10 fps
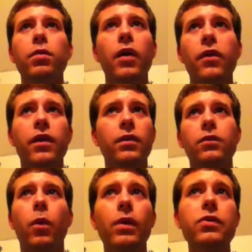other
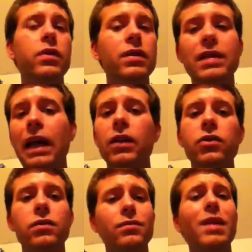than Norwegian and
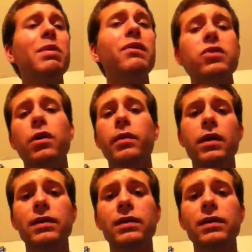Danish, and maybe even German,